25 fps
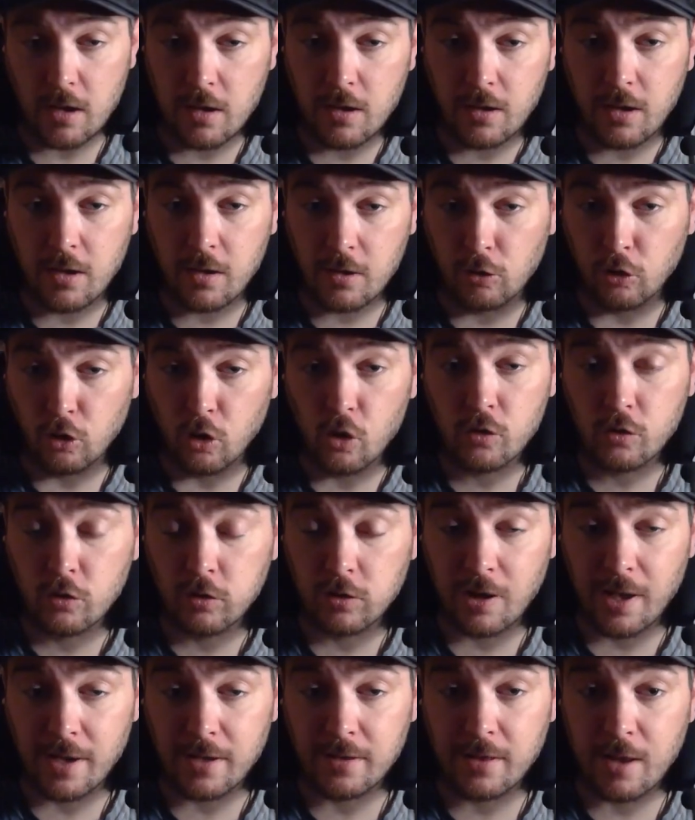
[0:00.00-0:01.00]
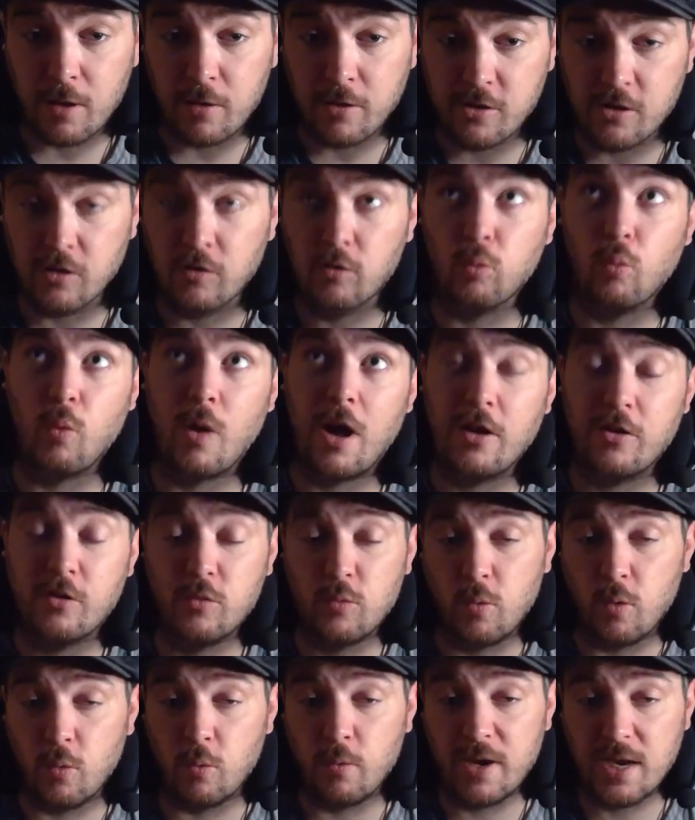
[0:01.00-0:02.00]
it looks like they just
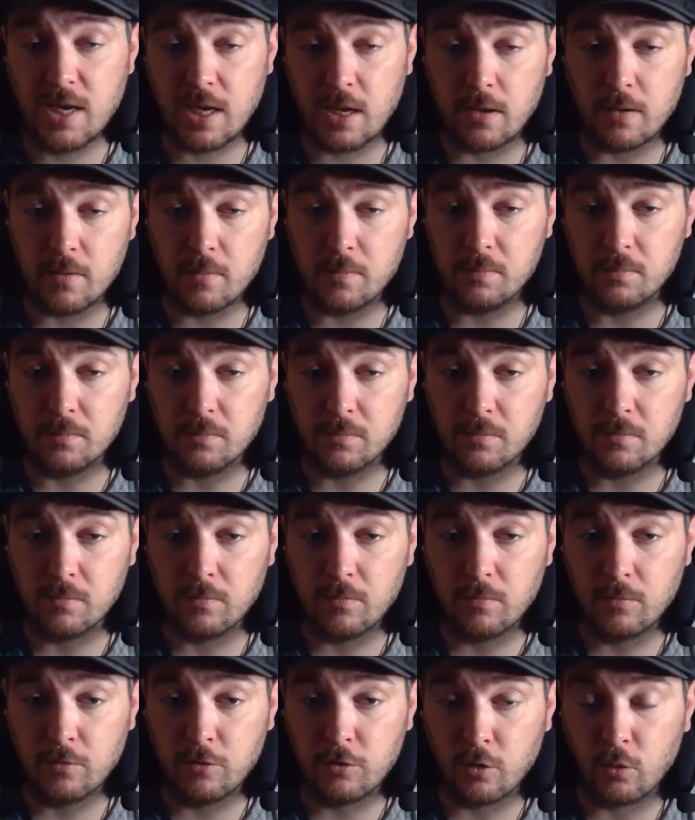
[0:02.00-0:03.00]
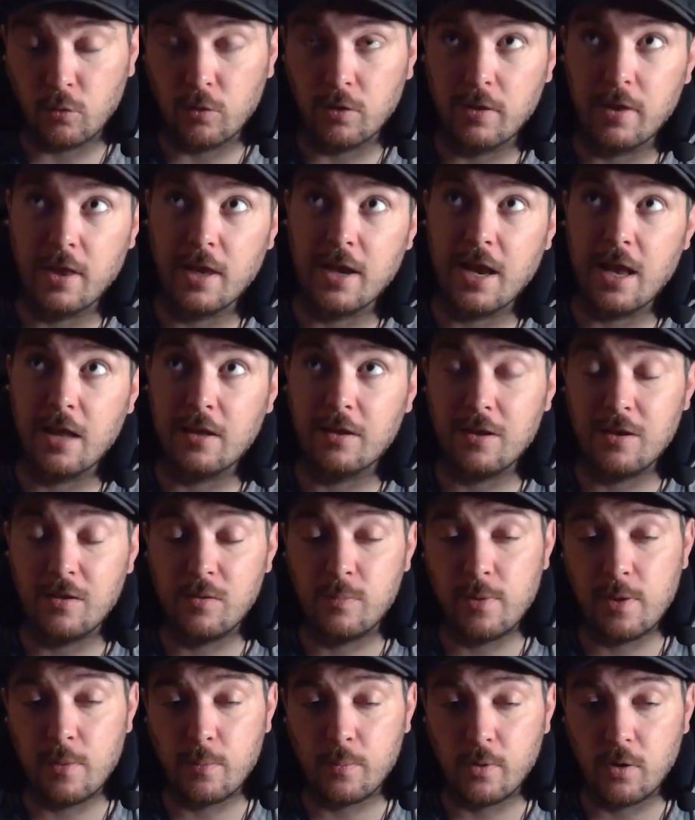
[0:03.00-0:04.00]
watched what we did. So did they get these
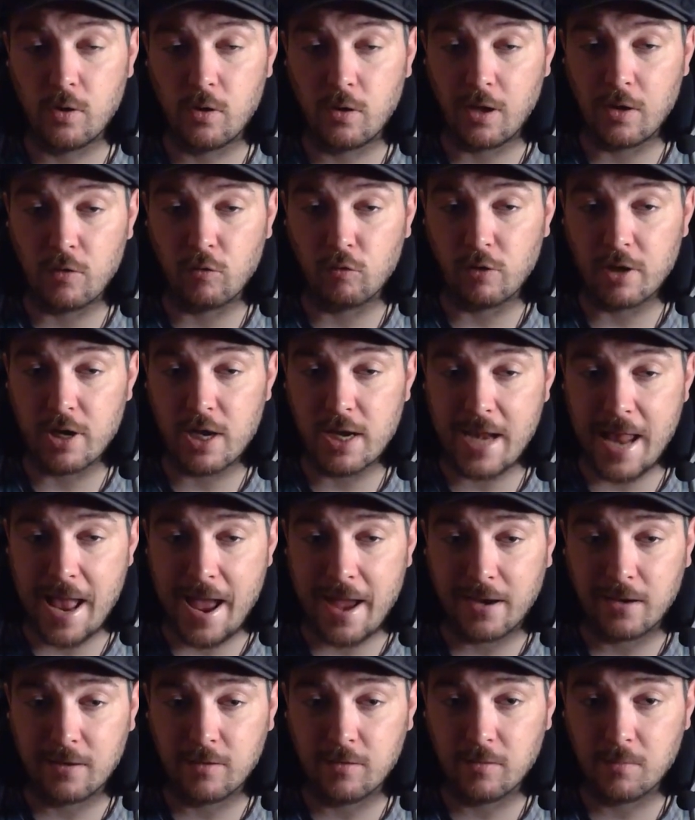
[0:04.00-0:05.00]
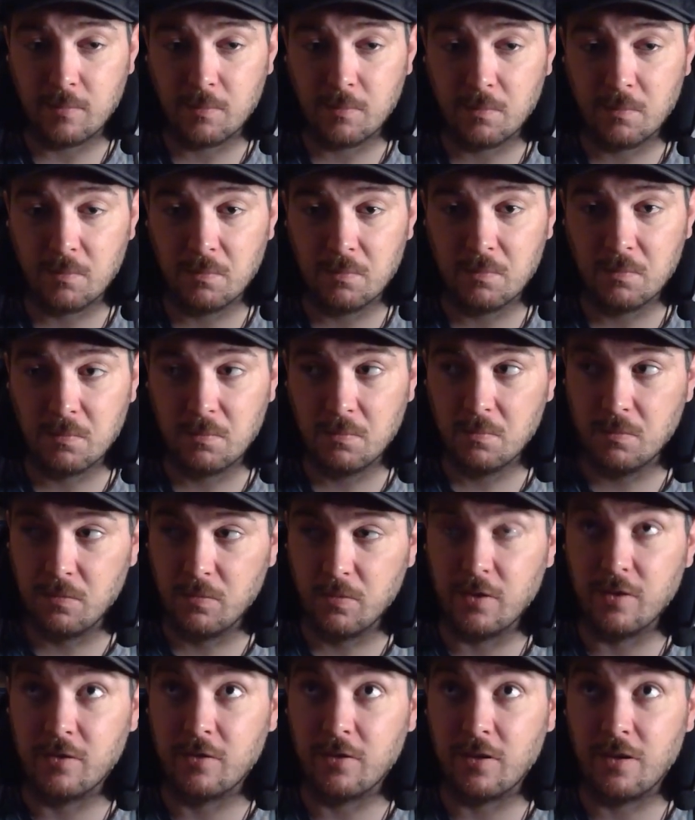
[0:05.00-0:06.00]
people to, like, reenact
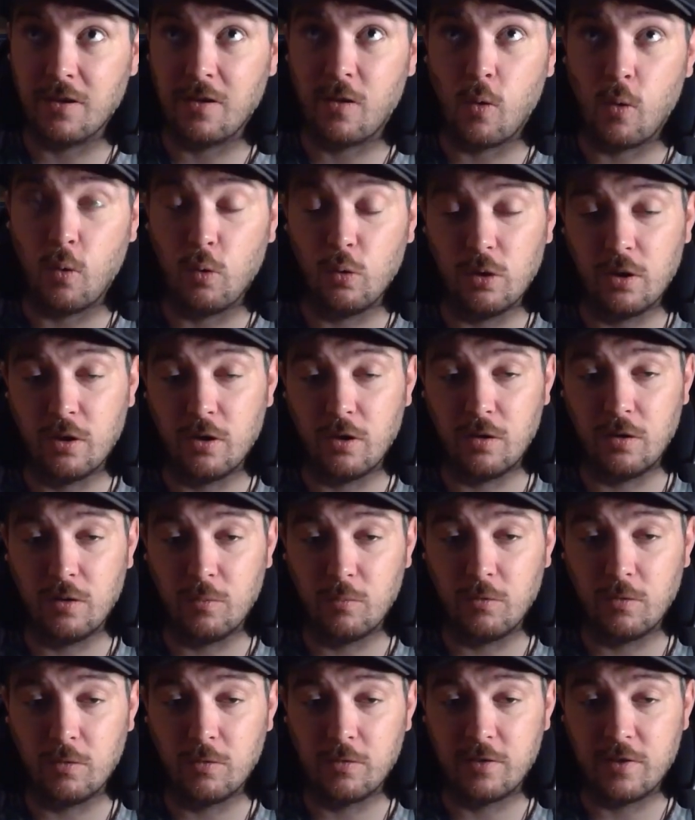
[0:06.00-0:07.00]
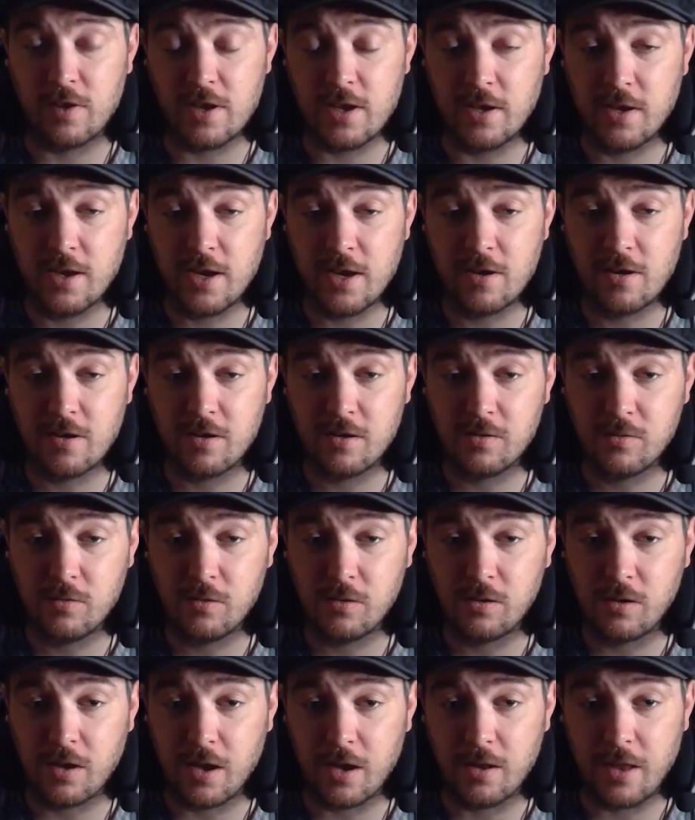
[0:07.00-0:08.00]
this whole little scene here
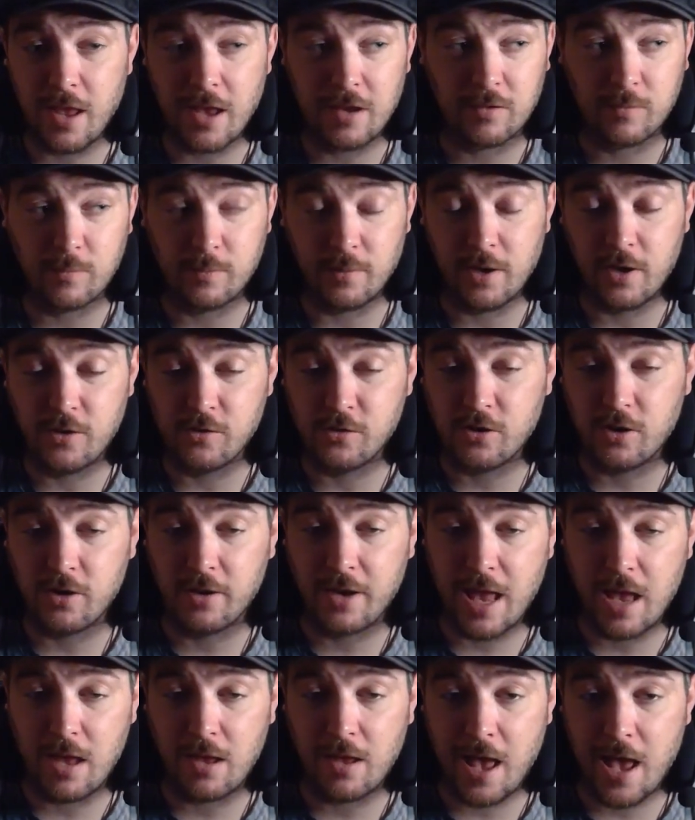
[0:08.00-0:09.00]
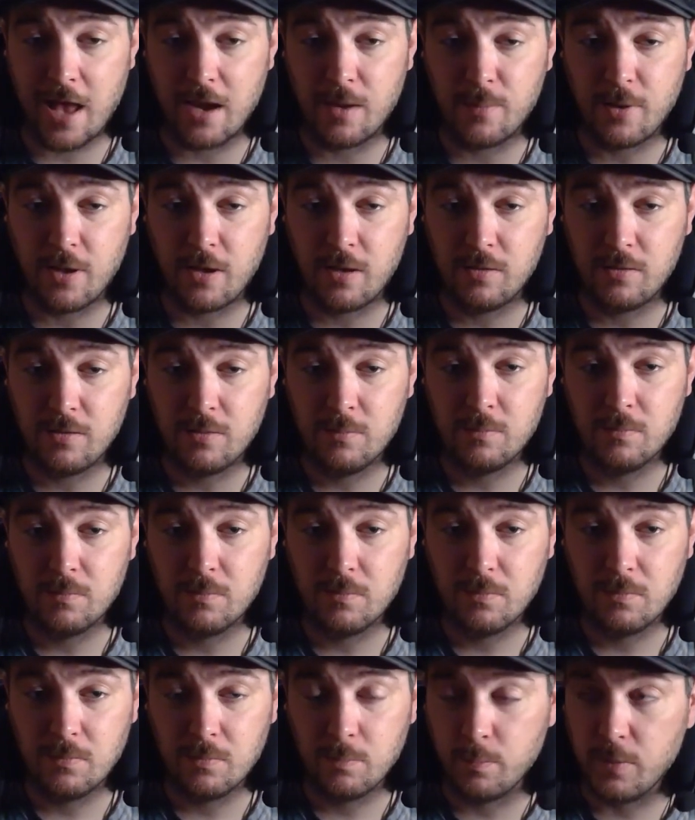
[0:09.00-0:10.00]
and the explanation on that Annabelle?
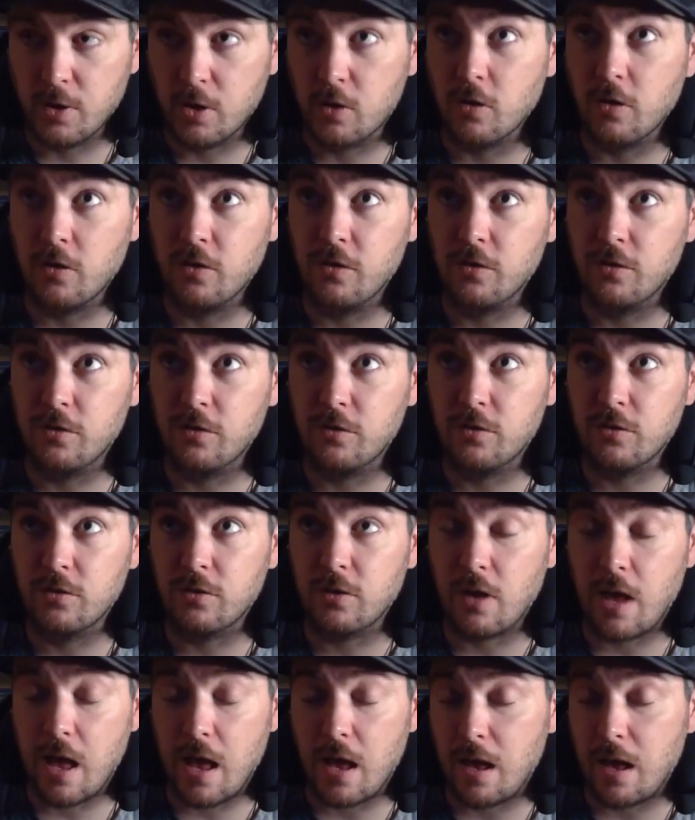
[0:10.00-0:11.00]
Because